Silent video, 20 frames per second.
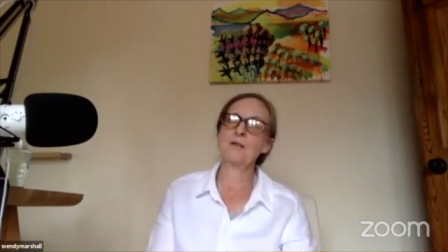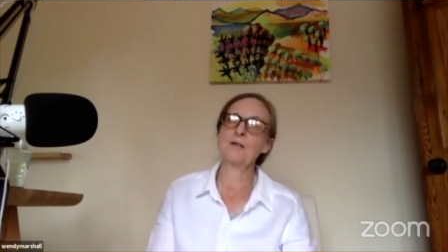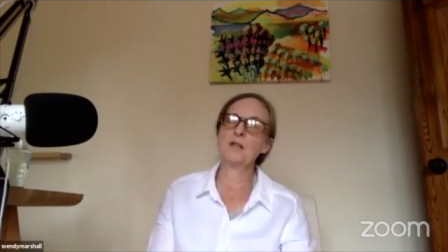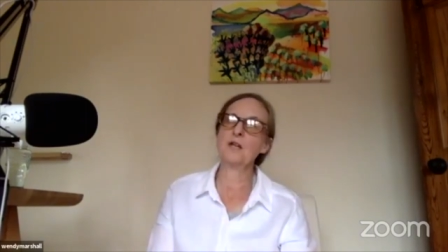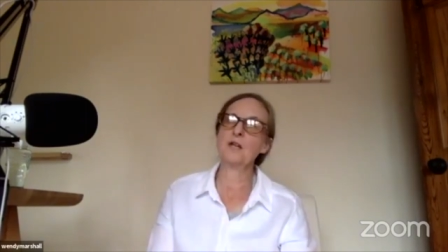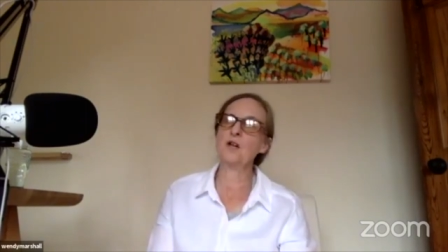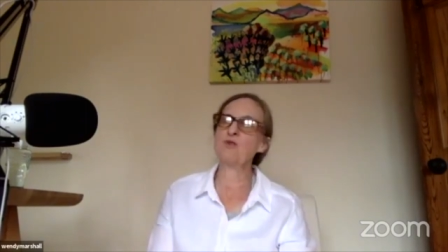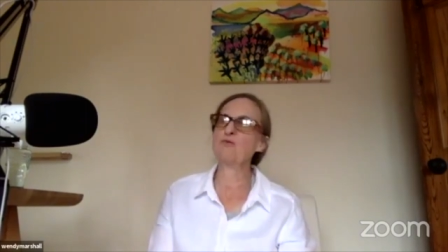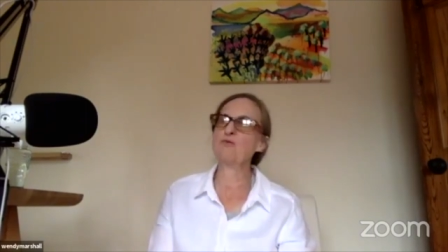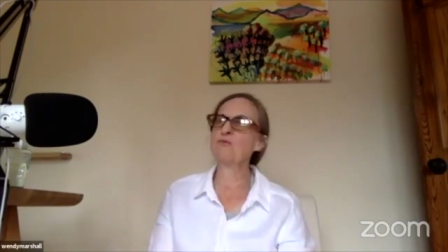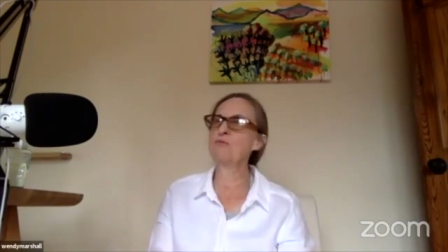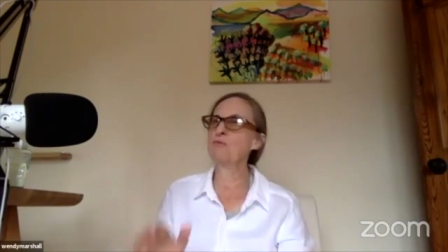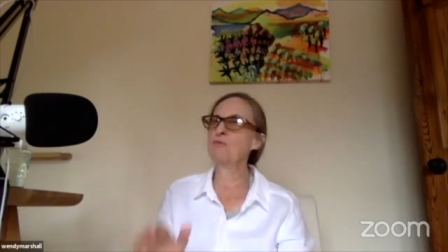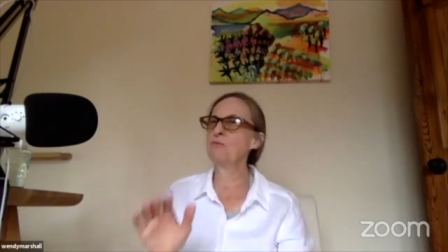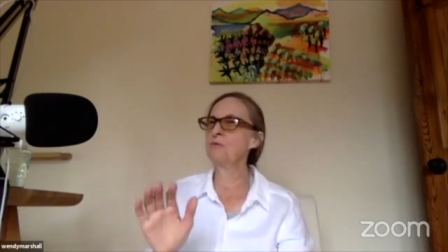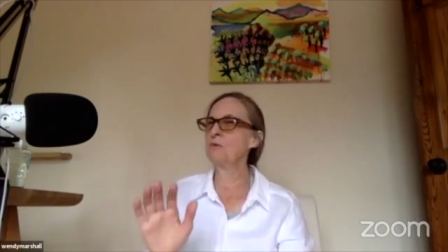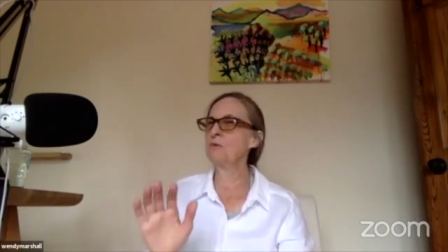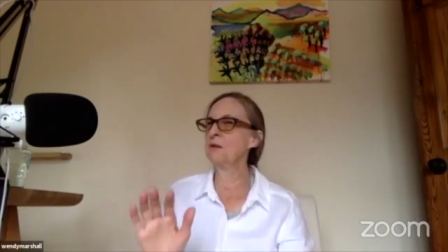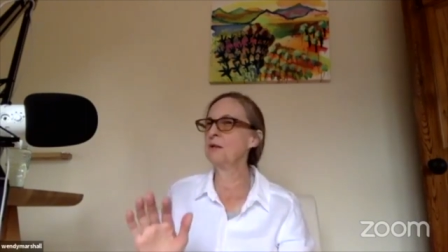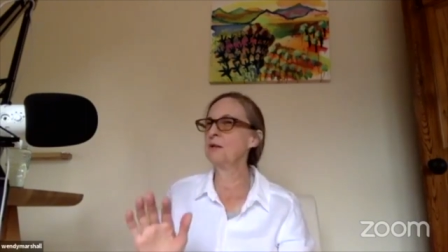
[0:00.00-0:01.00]
in a
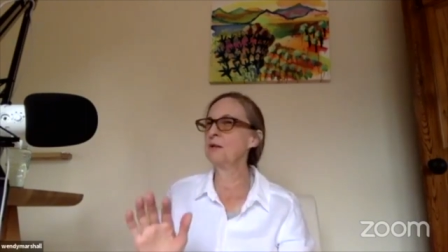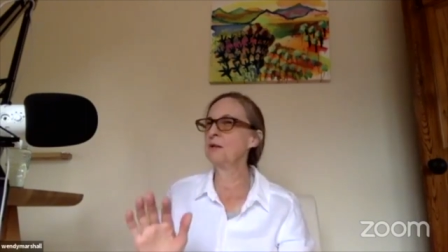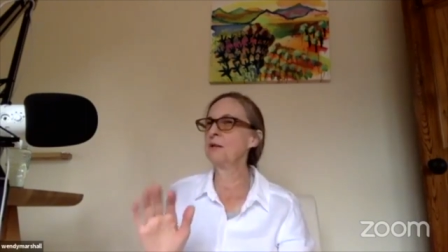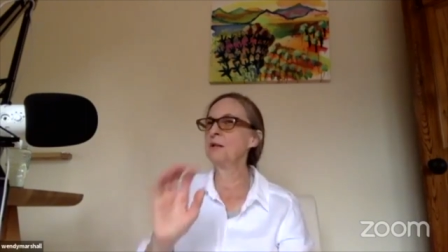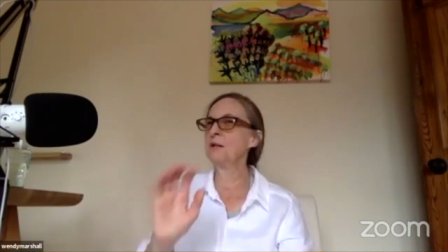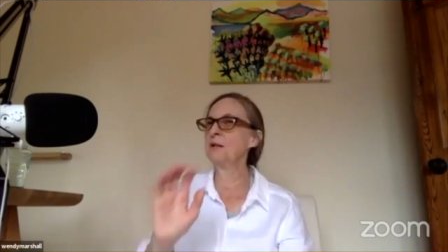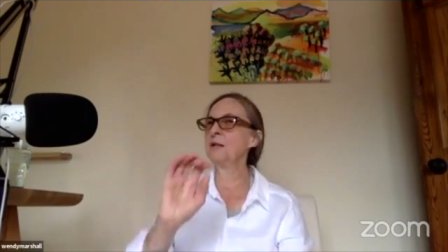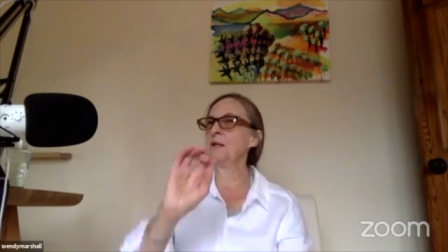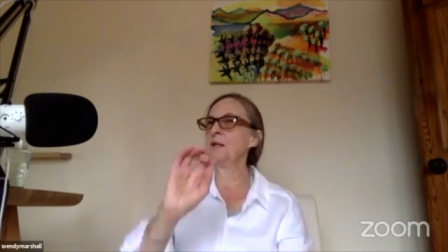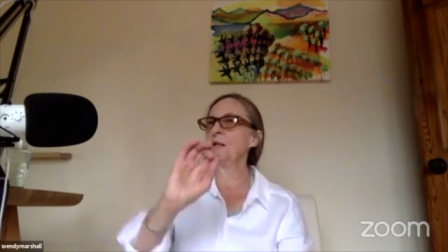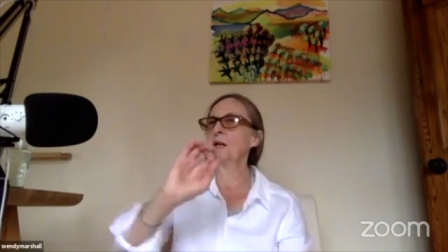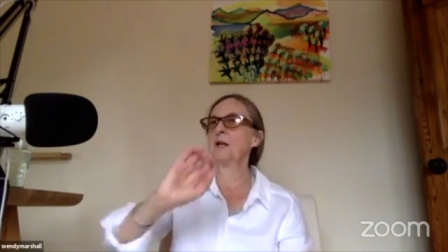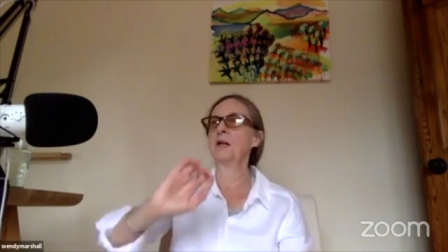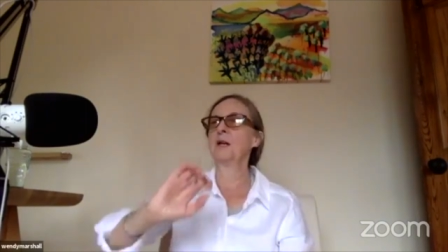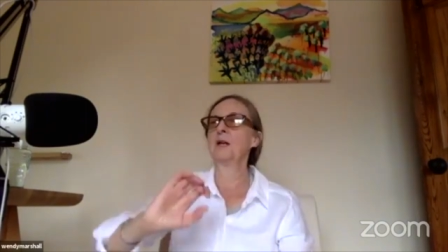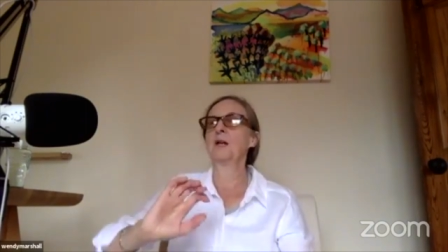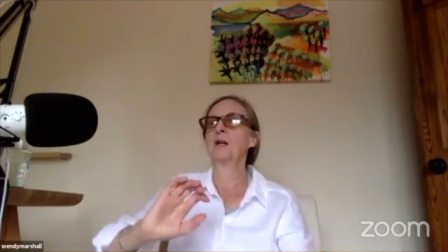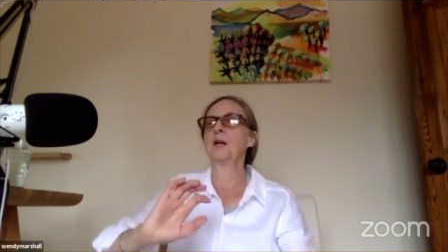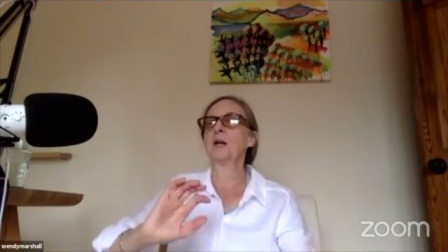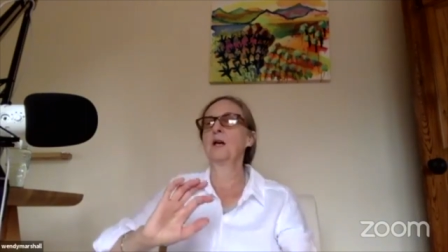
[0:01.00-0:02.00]
really
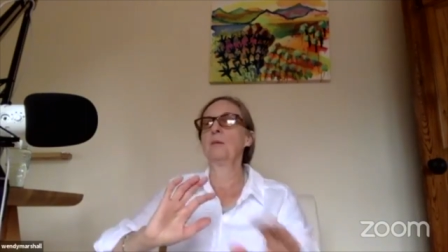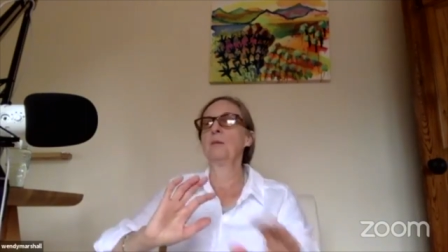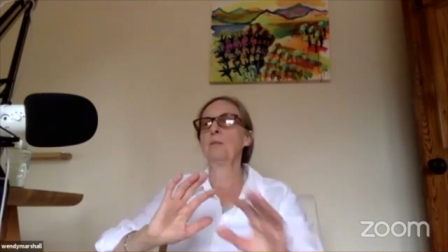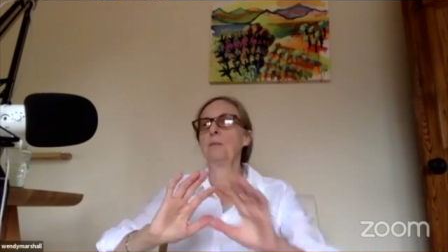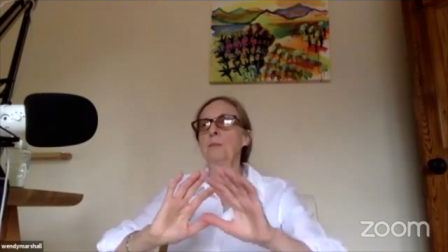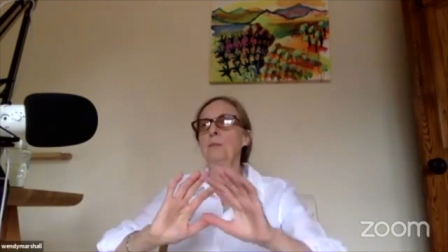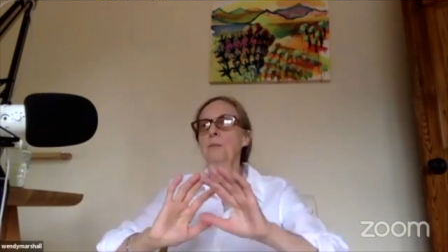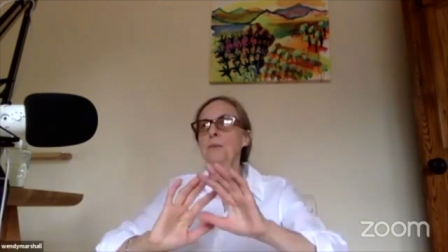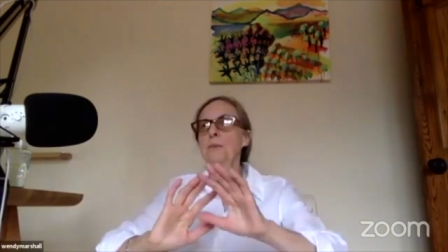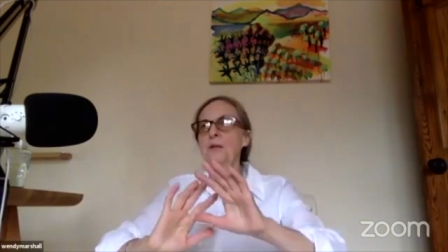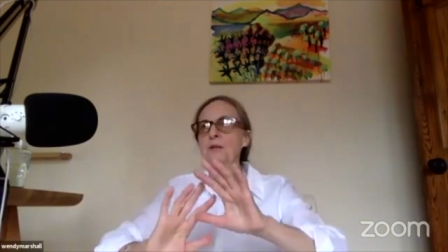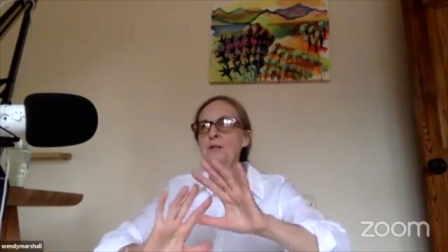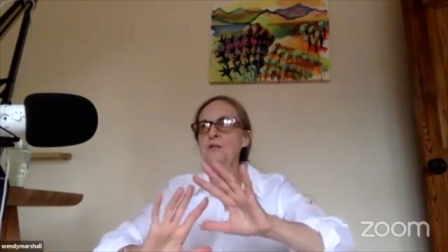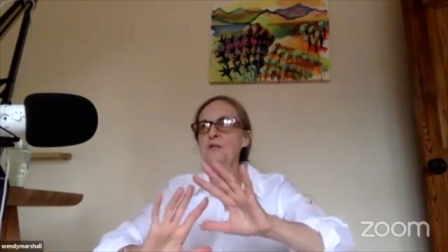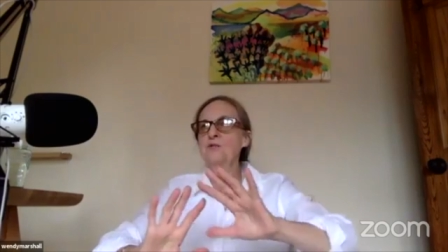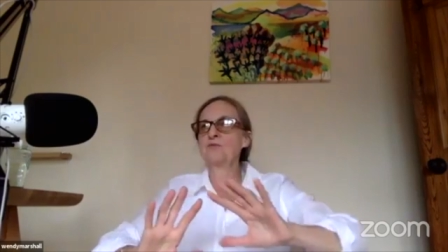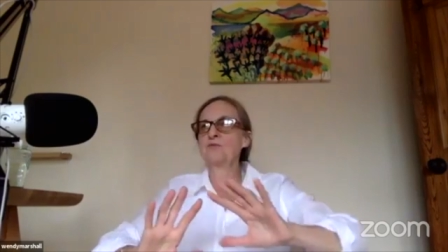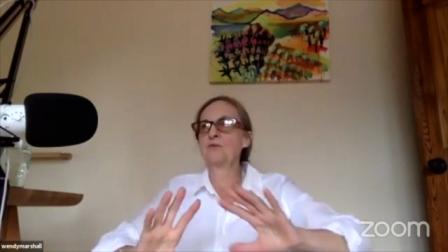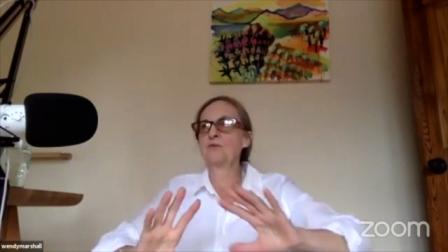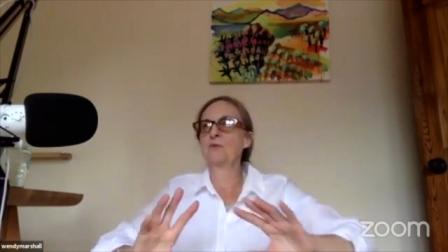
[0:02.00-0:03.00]

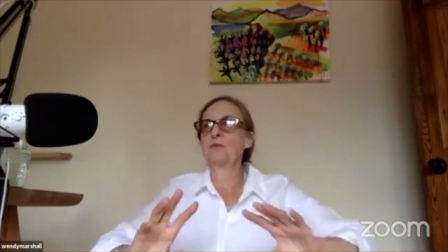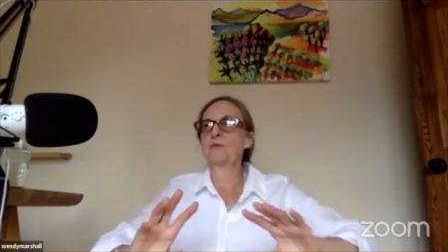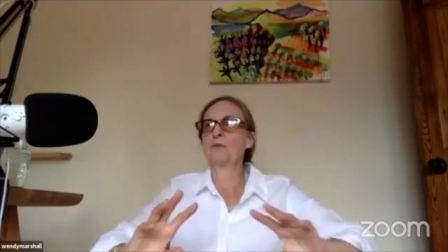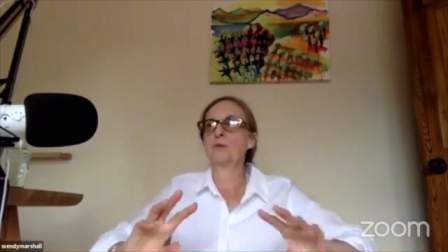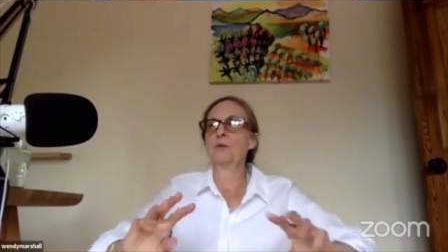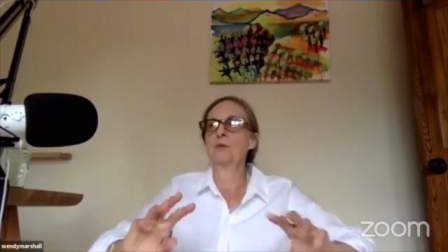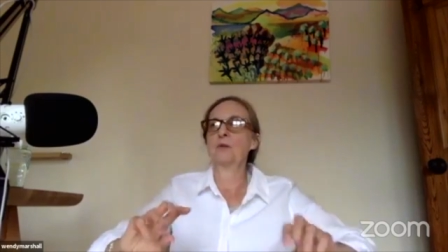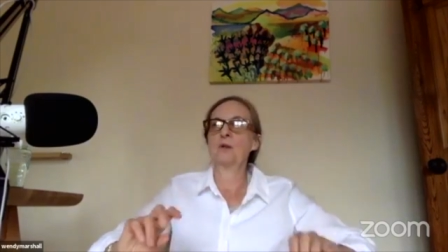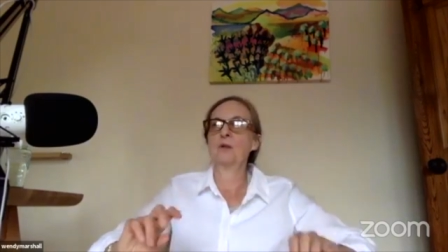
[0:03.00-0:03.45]
peaceful